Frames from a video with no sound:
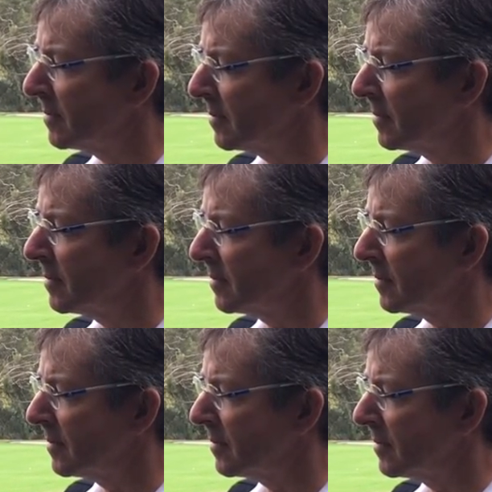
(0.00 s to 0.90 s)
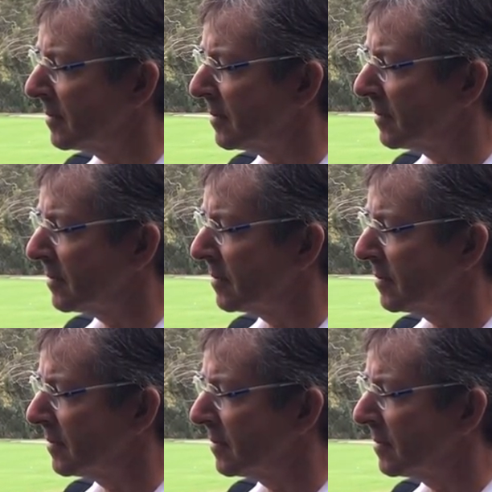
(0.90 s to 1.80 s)

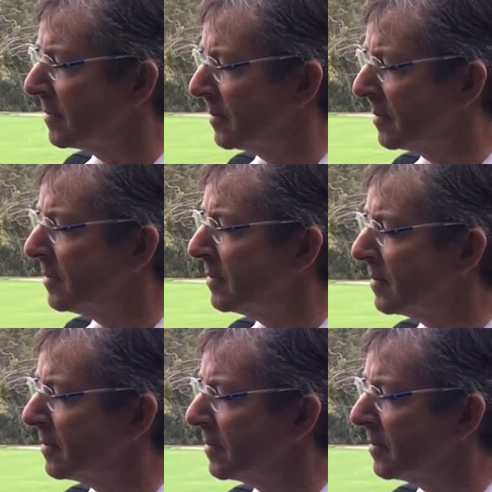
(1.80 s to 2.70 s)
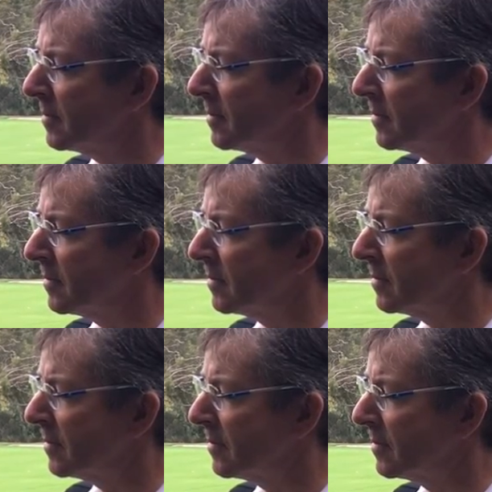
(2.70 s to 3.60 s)

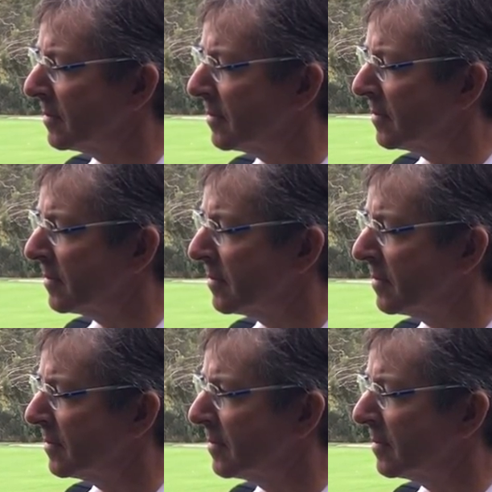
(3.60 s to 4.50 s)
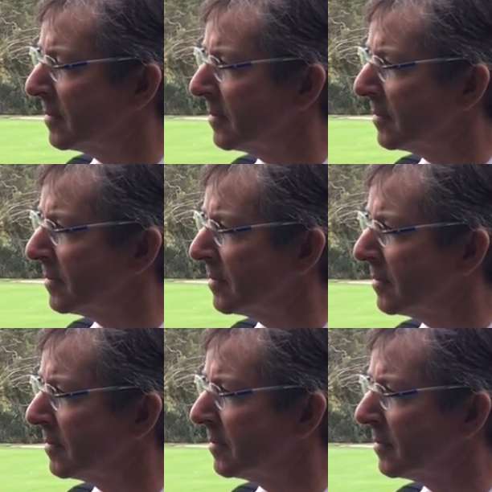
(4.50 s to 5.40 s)

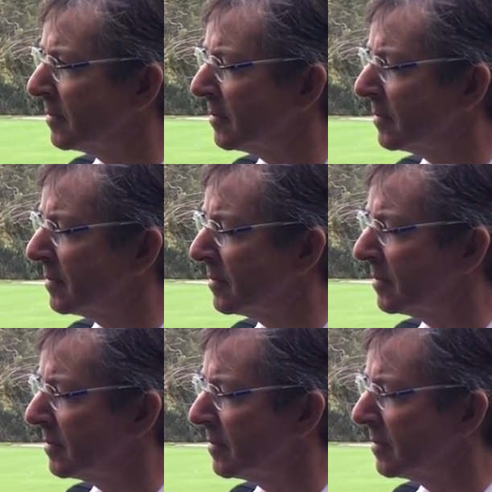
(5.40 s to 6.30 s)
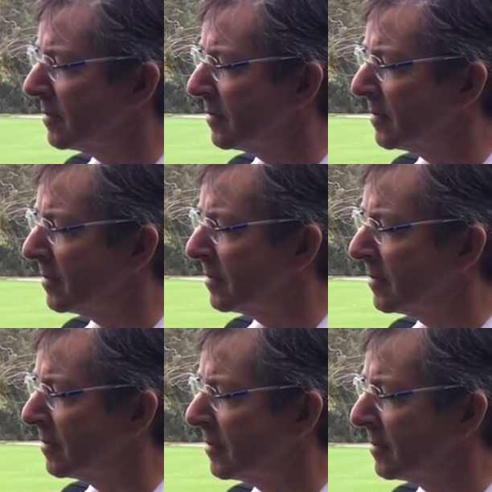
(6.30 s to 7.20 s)

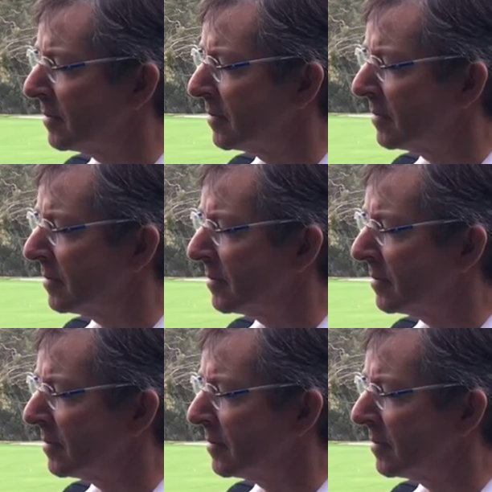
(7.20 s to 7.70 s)
[no speech]